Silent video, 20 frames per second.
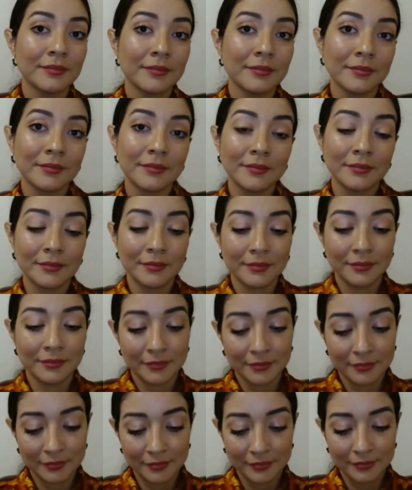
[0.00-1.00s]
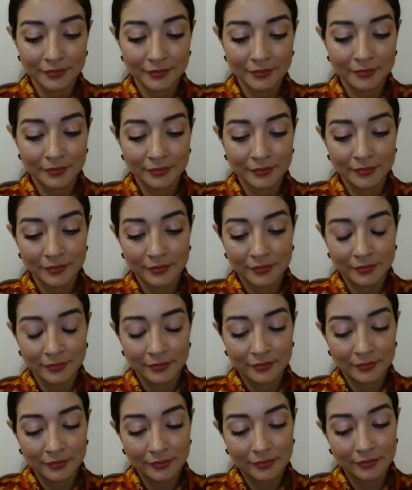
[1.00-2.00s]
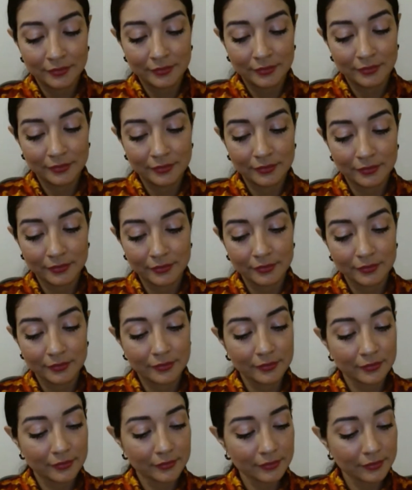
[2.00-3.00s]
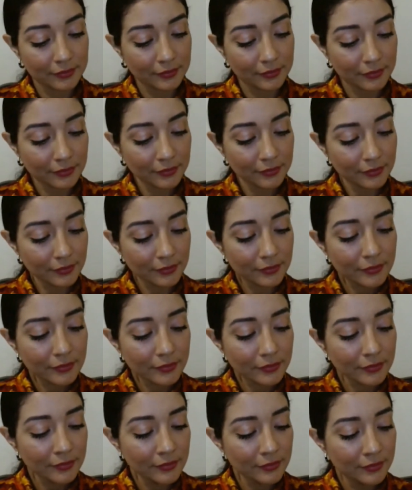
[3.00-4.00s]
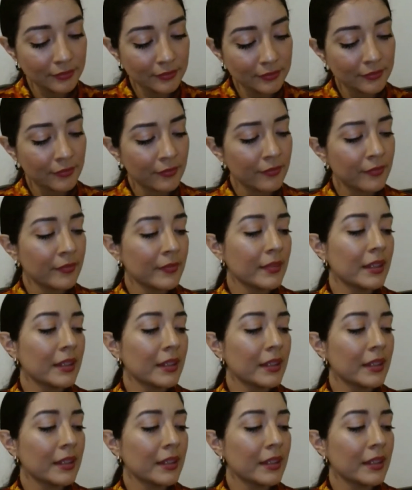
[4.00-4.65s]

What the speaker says: Nothing is said.